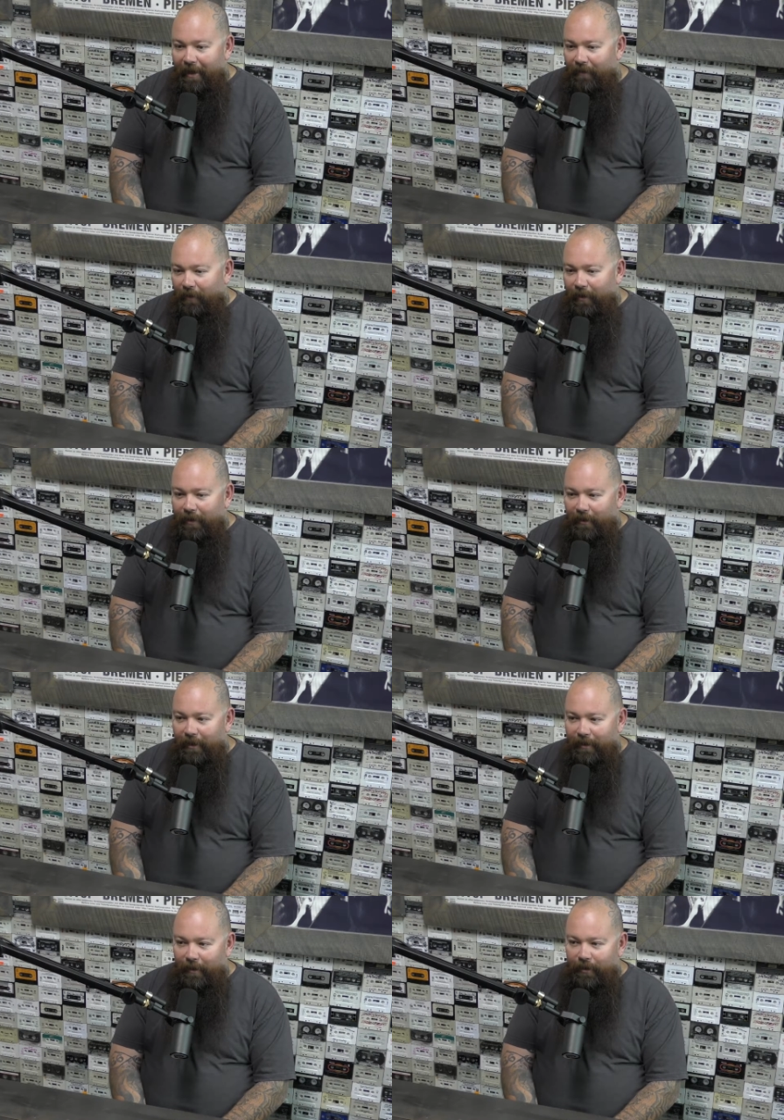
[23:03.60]
Every once in a
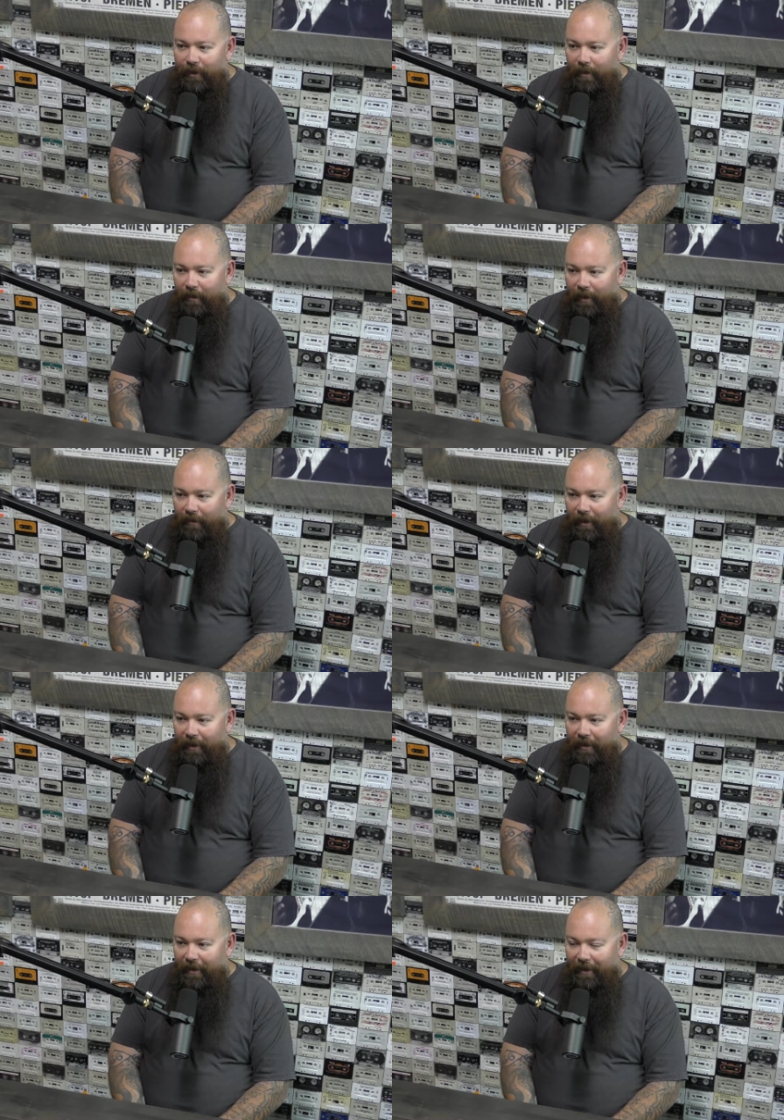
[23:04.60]
while, somebody will try to bring one
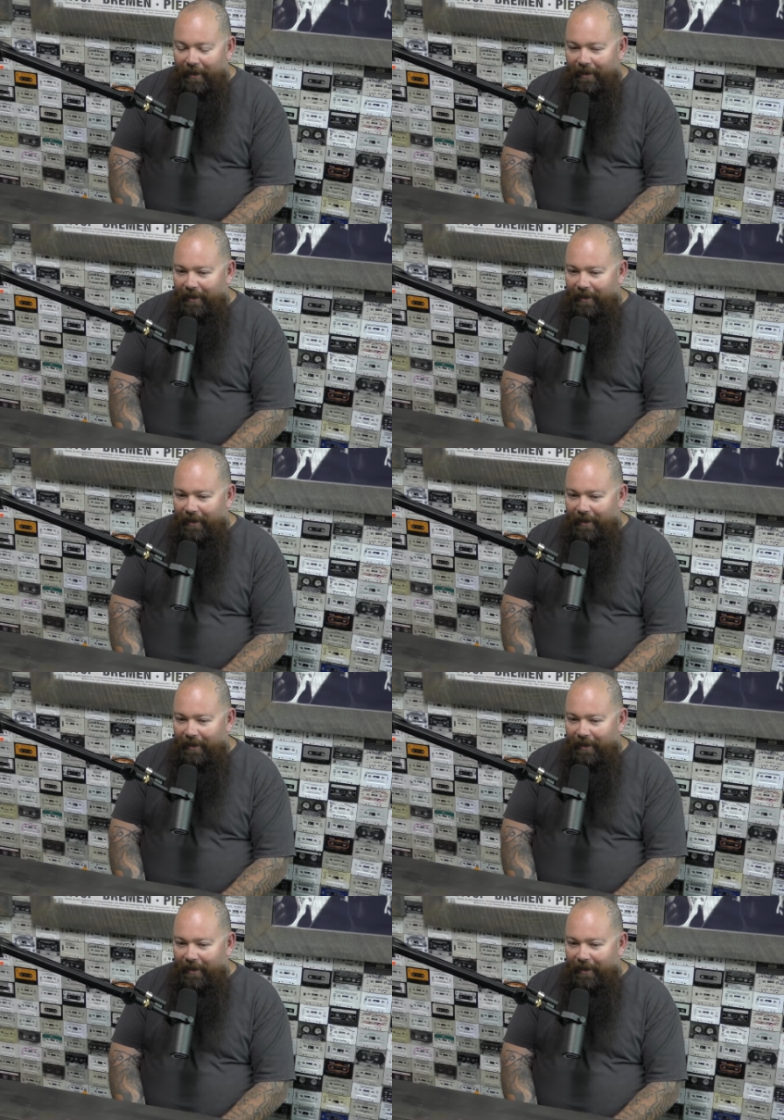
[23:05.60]
in, and they